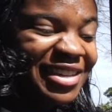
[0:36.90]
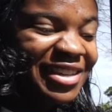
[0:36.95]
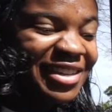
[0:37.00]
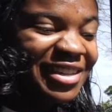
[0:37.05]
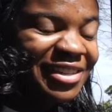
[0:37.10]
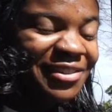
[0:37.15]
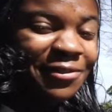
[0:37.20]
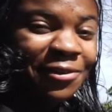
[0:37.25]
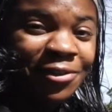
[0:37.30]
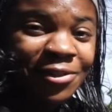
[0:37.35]

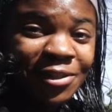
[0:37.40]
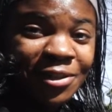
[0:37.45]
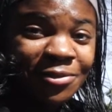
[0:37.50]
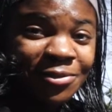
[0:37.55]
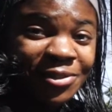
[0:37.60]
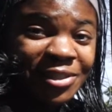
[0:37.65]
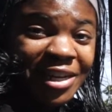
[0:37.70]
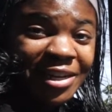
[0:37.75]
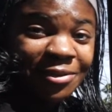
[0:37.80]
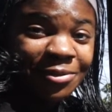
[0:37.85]
as far as other
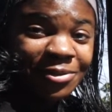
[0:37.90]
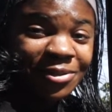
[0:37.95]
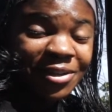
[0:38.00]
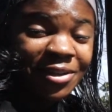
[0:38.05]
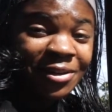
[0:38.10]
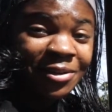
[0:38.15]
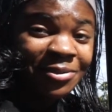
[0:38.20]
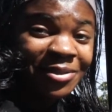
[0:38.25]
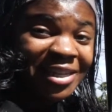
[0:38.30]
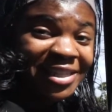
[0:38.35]
channels
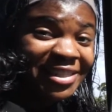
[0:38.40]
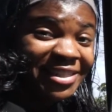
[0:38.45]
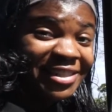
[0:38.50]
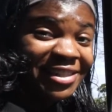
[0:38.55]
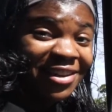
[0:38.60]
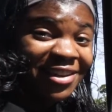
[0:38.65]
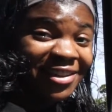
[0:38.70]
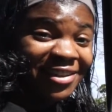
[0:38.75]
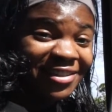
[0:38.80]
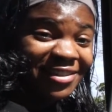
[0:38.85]
go, that's
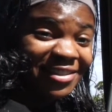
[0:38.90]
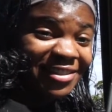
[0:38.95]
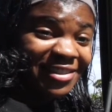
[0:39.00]
not